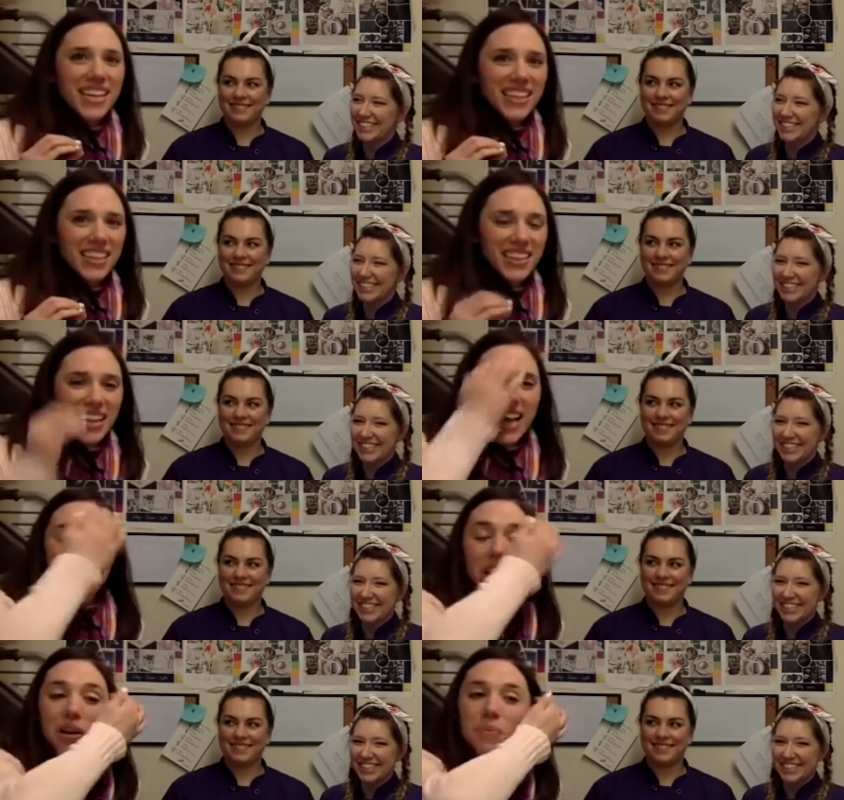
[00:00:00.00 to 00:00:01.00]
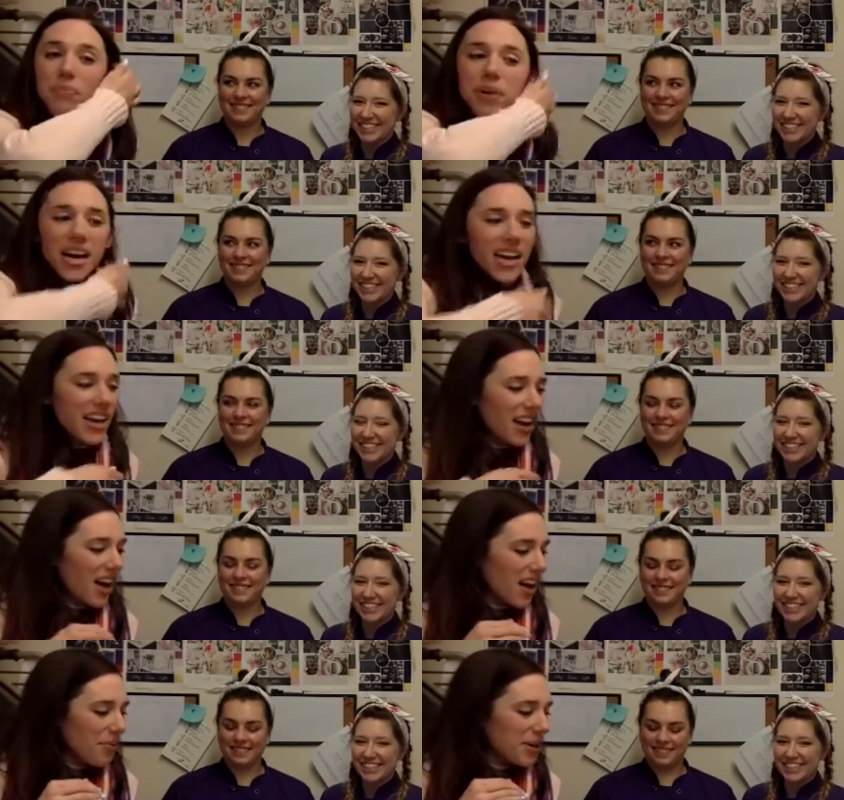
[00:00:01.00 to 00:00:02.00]
Speaker 1: here today. But
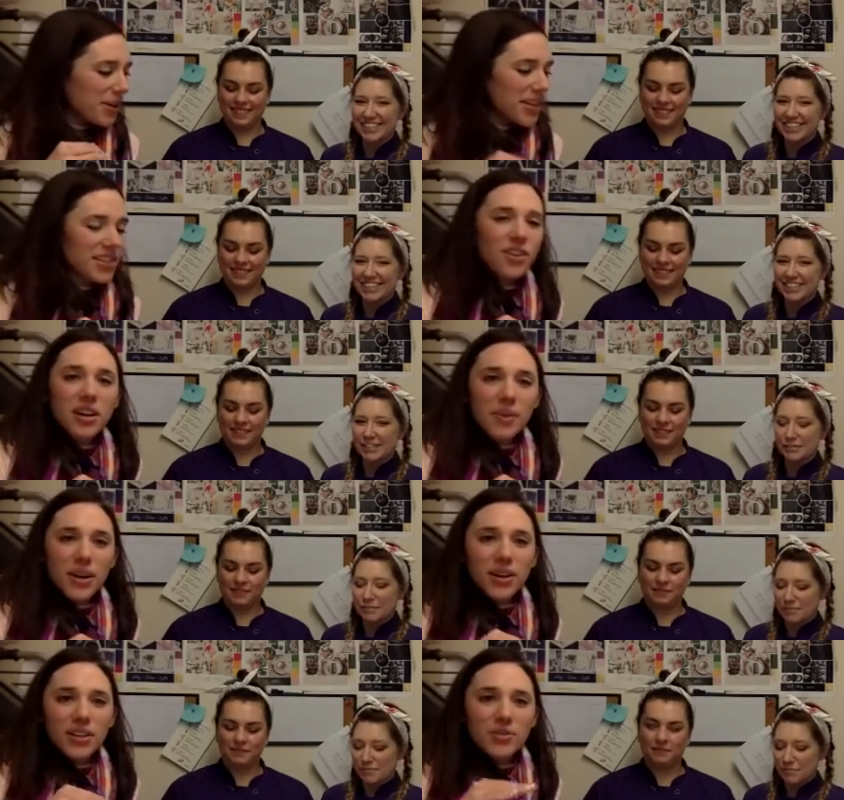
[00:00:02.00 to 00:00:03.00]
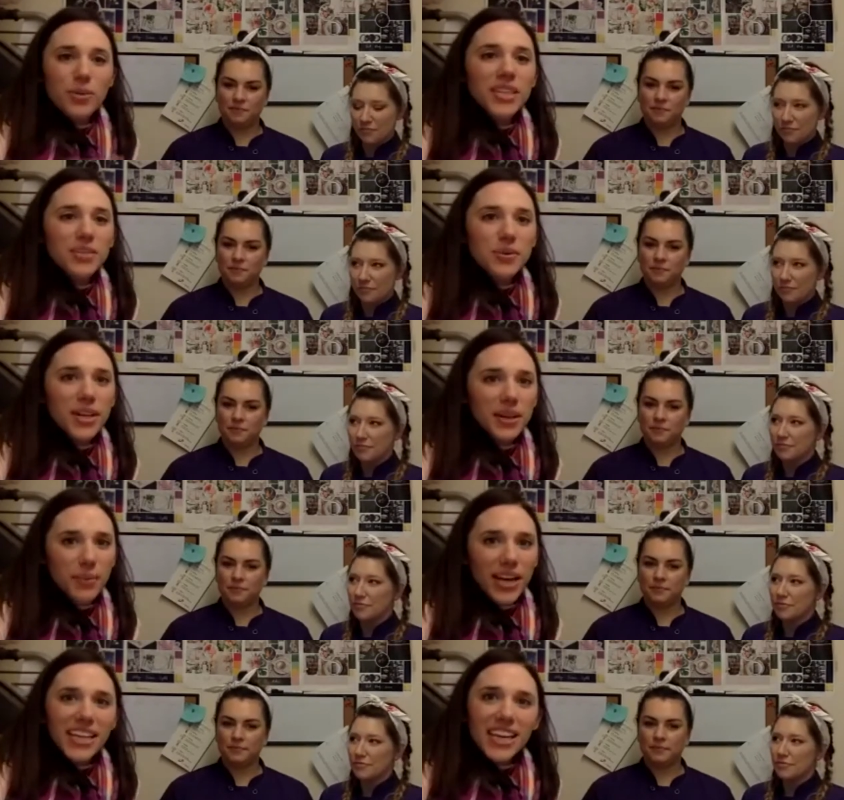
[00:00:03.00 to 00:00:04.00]
uh, we were going to talk about our 2020
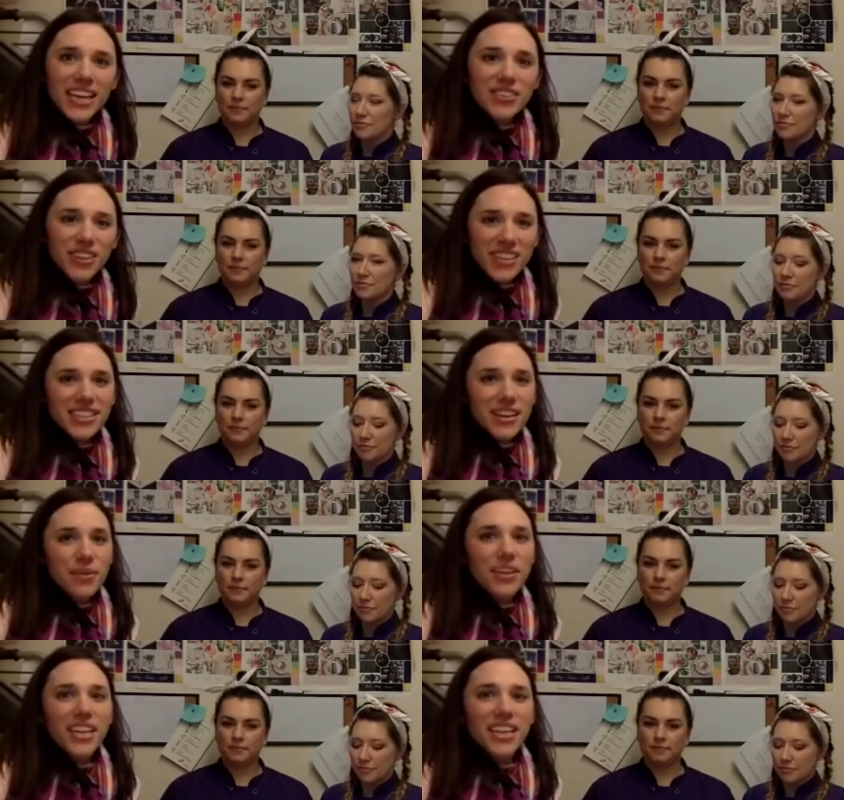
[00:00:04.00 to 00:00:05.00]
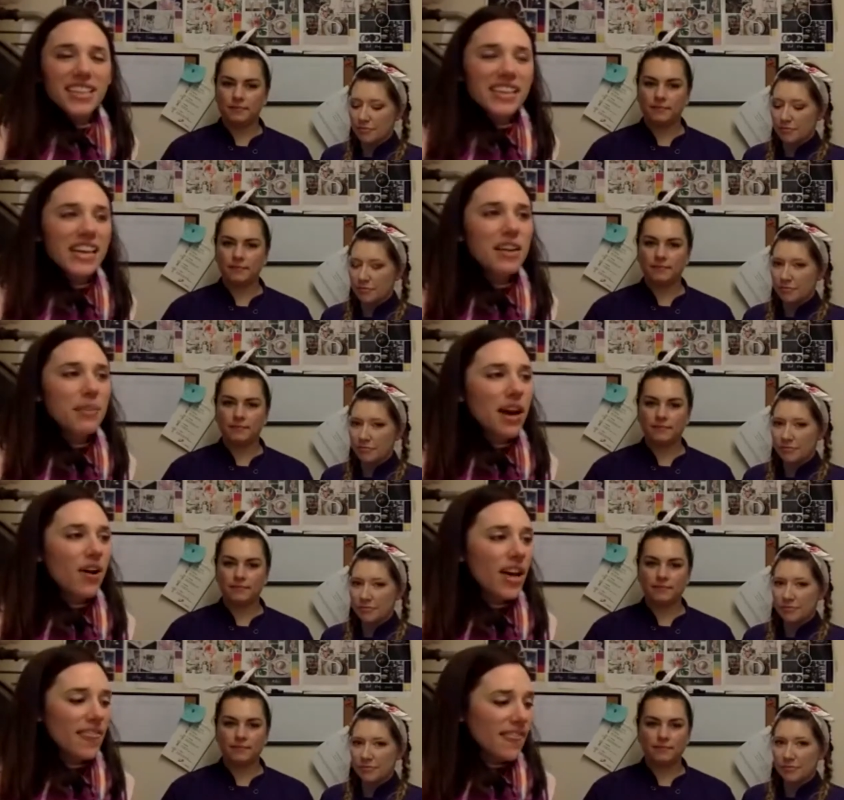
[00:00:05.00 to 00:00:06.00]
wedding cake trends that we're really excited about,
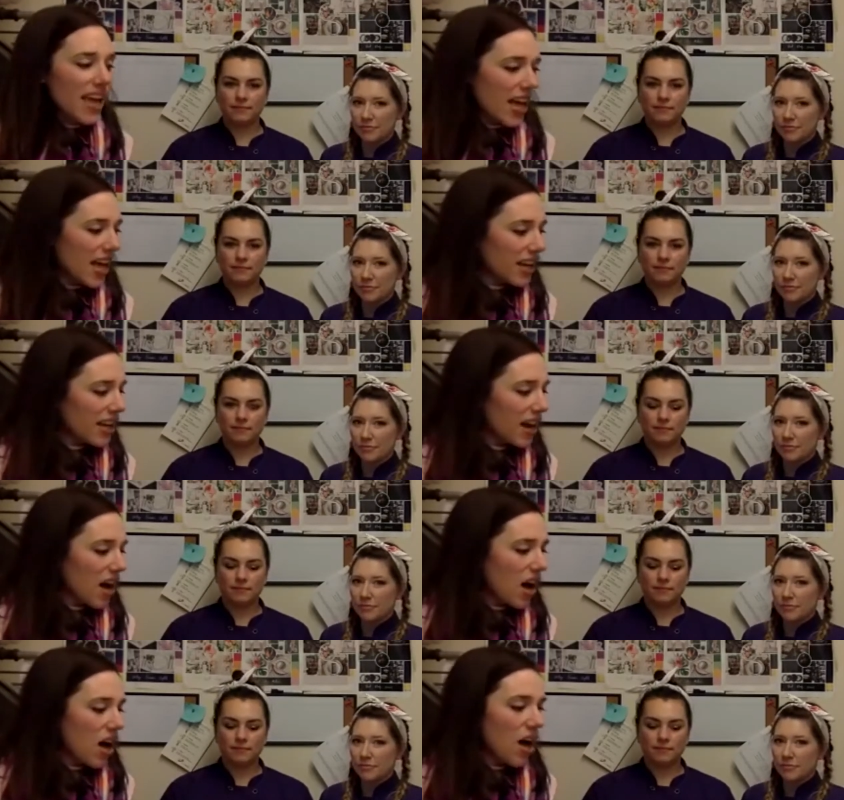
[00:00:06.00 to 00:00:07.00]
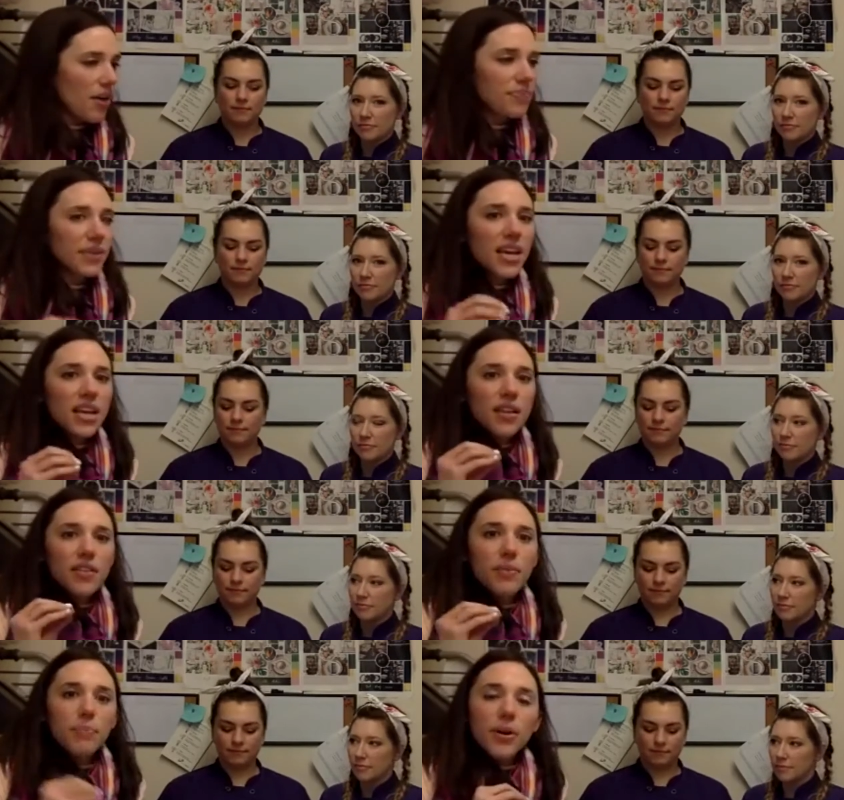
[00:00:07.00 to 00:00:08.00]
and then um,
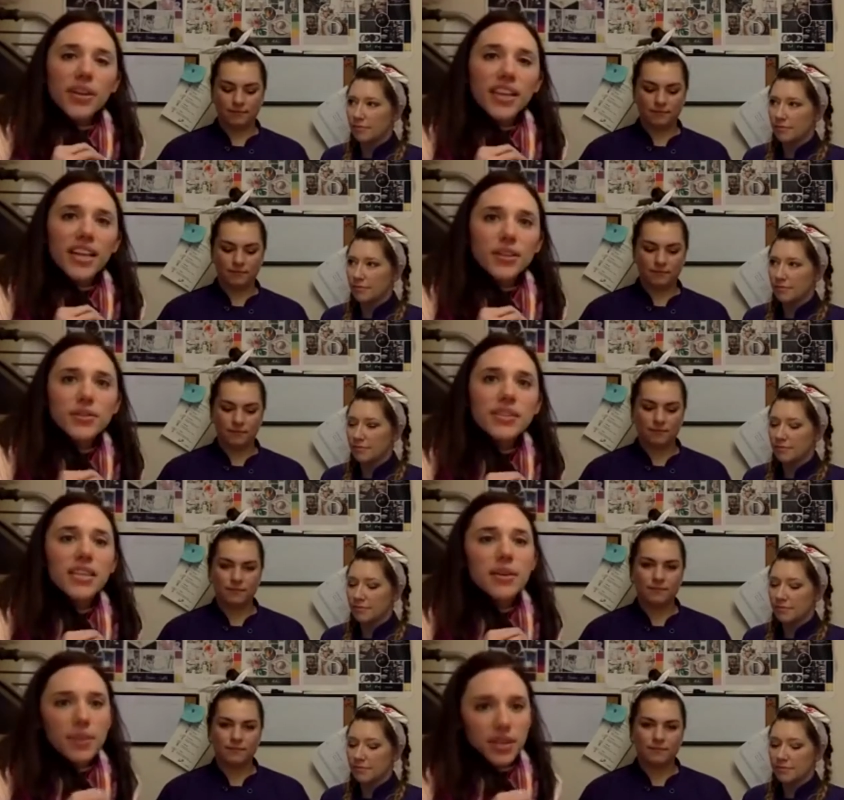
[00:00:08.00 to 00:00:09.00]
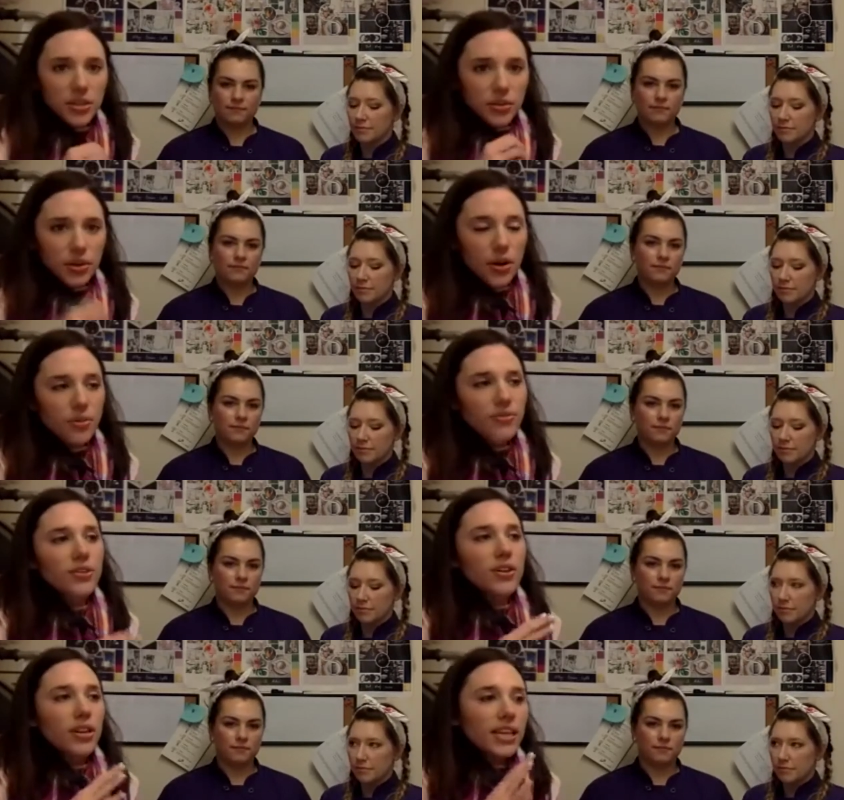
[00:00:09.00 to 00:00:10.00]
the book that you see when you go
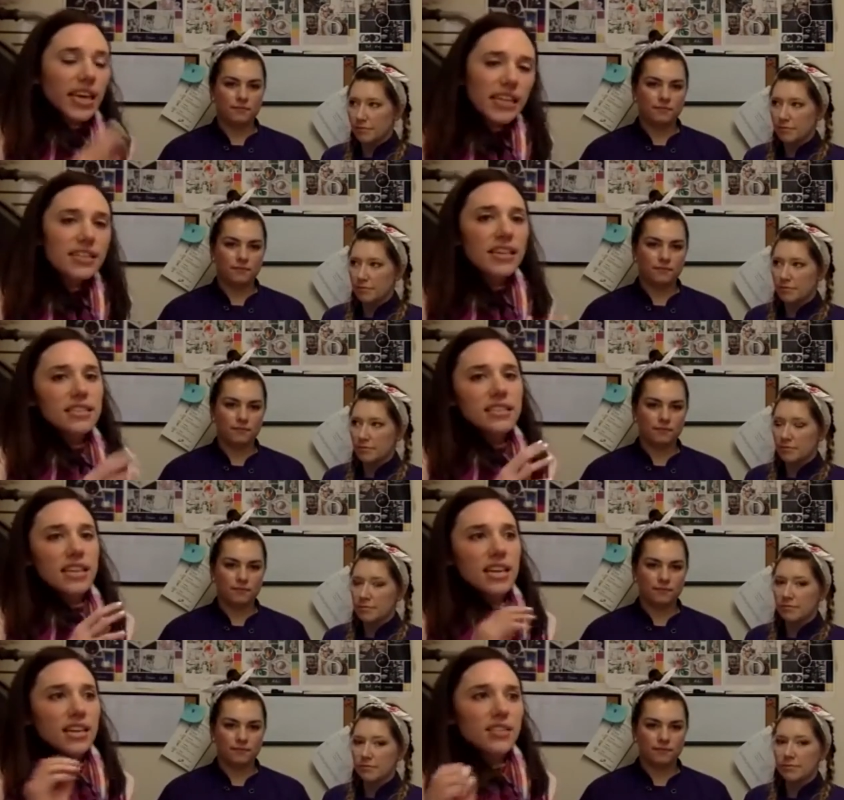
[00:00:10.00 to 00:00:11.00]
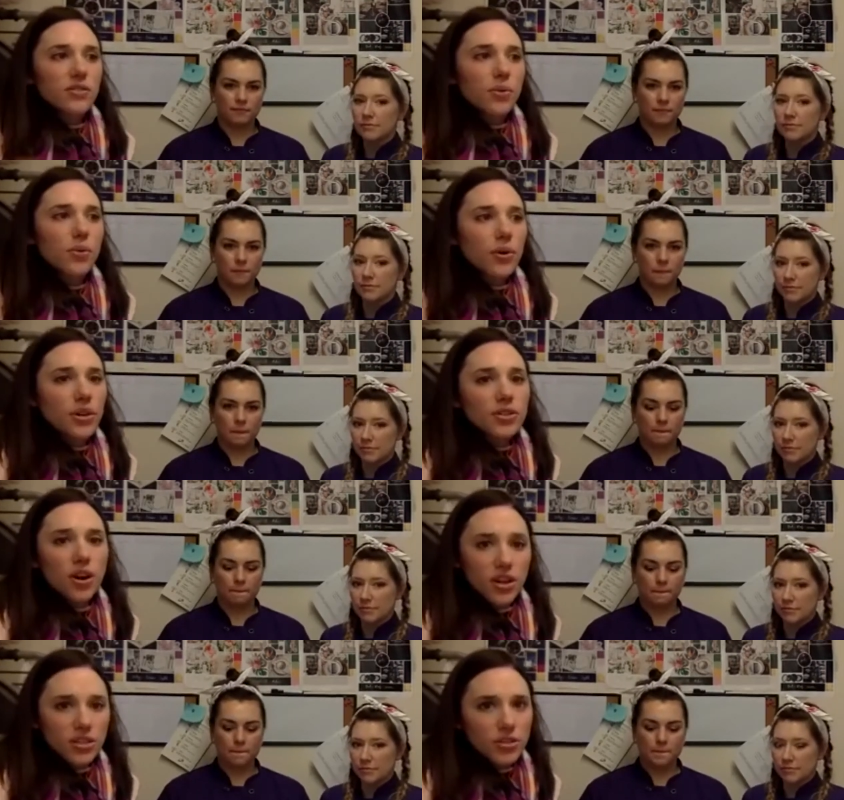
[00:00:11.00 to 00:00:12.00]
for cake tastings or
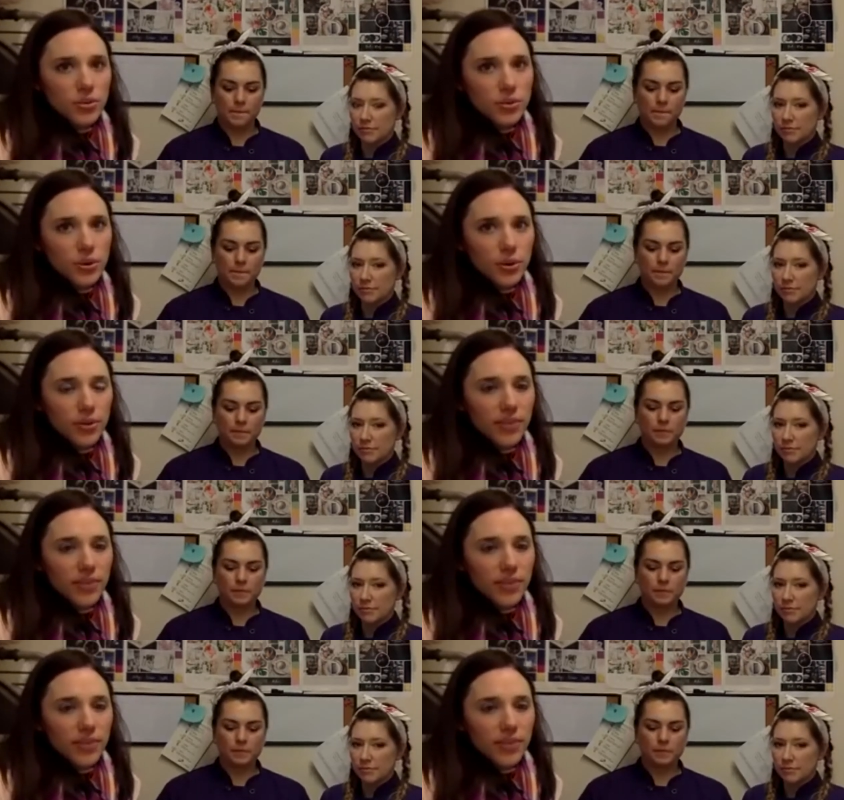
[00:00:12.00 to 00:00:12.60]
talk to your